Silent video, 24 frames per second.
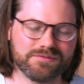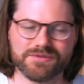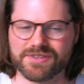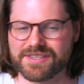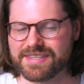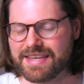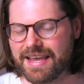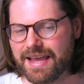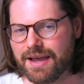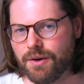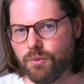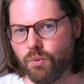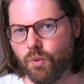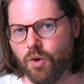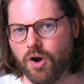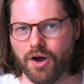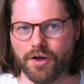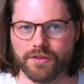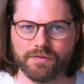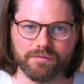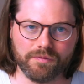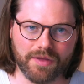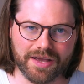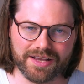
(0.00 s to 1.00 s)
set
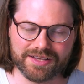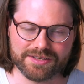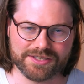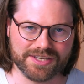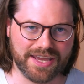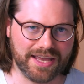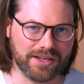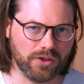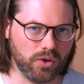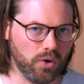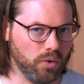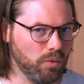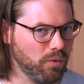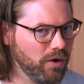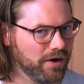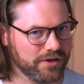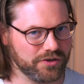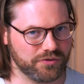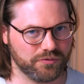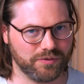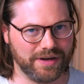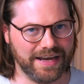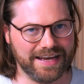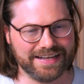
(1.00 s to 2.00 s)
one as yellow, one
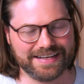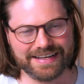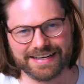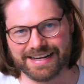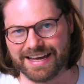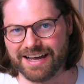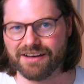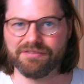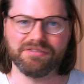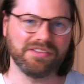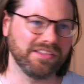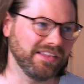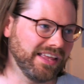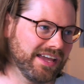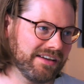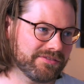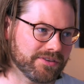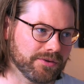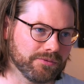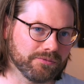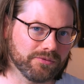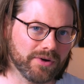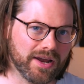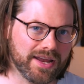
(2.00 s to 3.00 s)
as red, and have
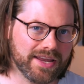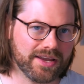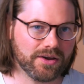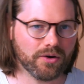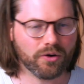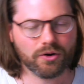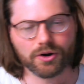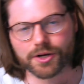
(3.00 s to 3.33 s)
left and right.